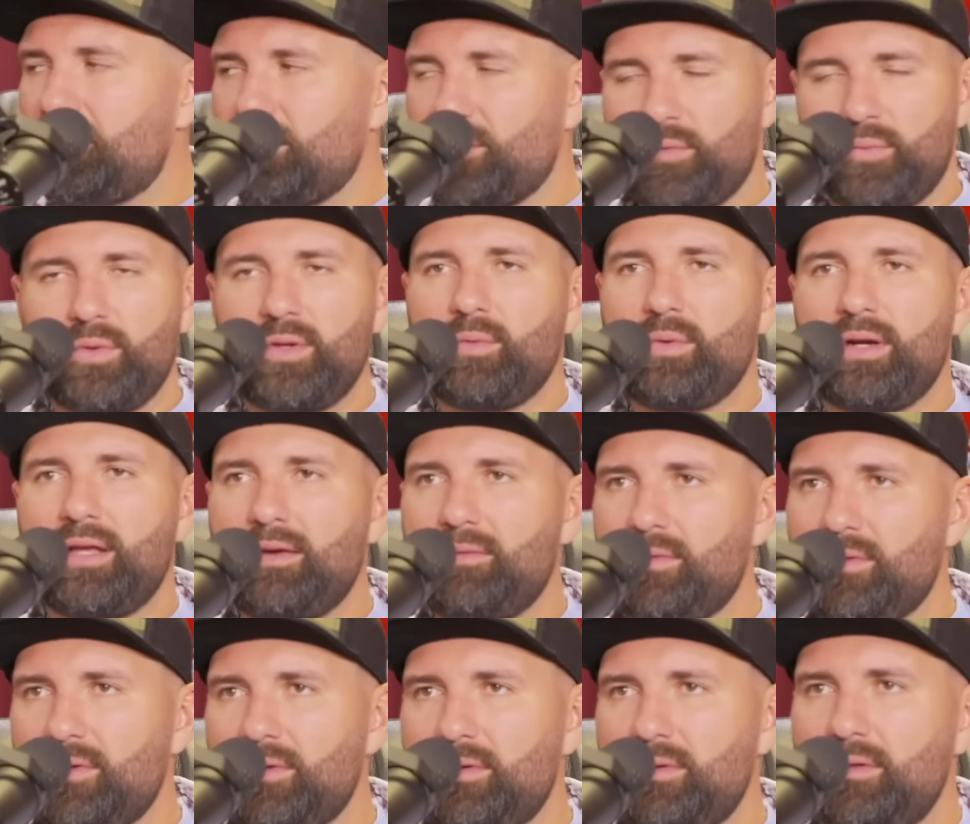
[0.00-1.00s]
or three
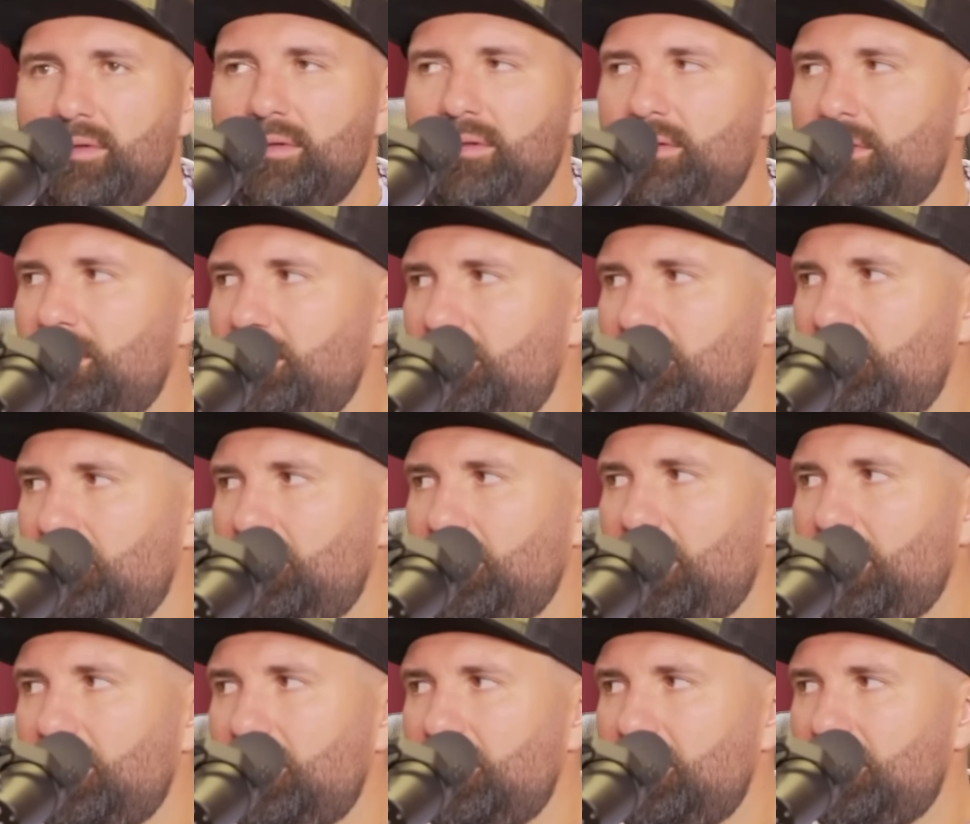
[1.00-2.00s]
whatever. Three and a half, yeah.
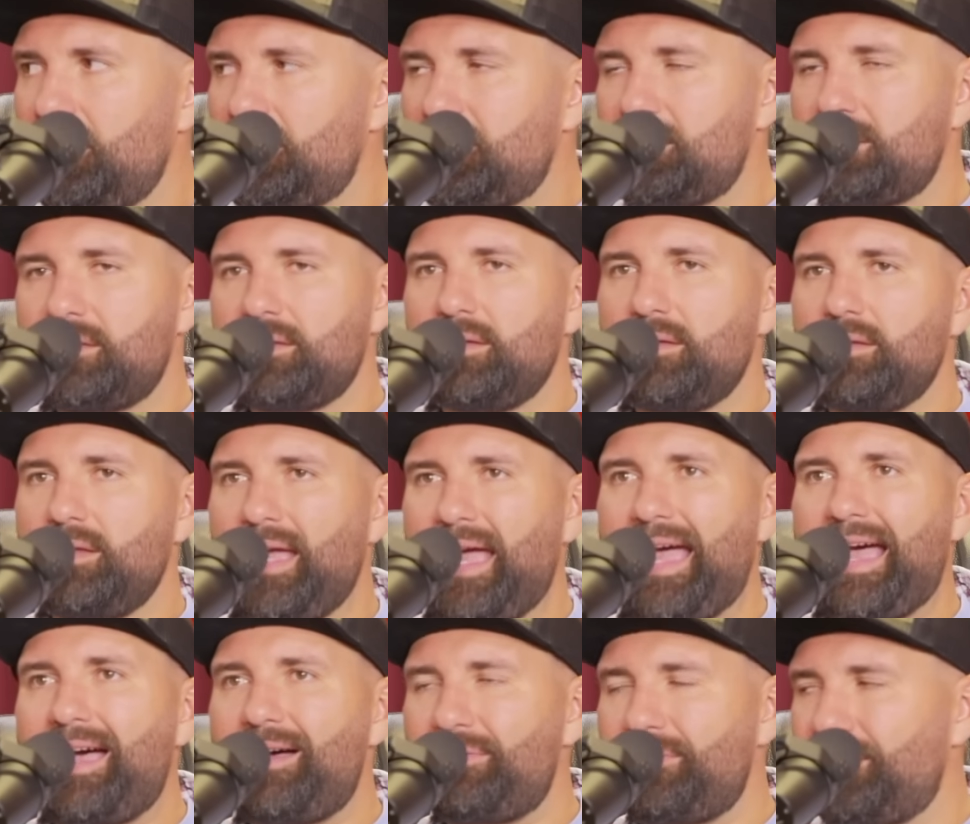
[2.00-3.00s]
Yeah, it's
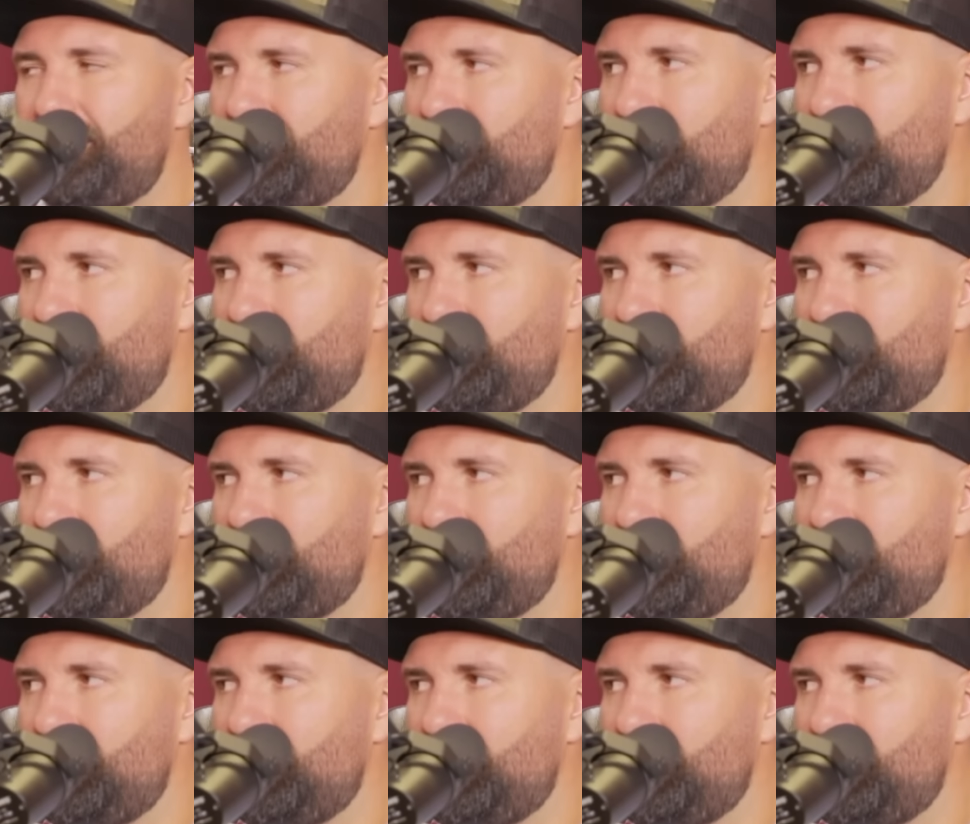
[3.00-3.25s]
half.